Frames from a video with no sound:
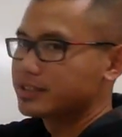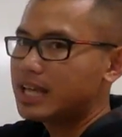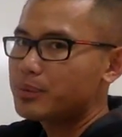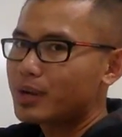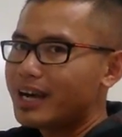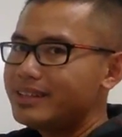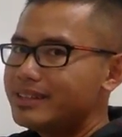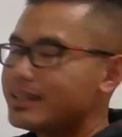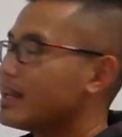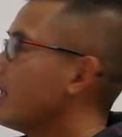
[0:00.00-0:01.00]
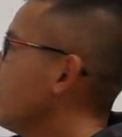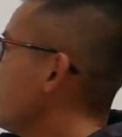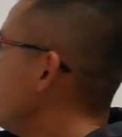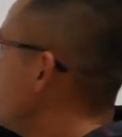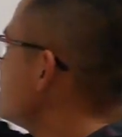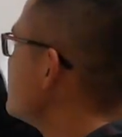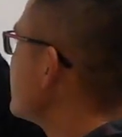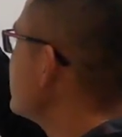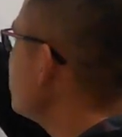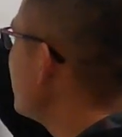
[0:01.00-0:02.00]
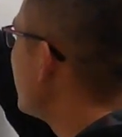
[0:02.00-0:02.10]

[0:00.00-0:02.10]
for sine, right? And this is the same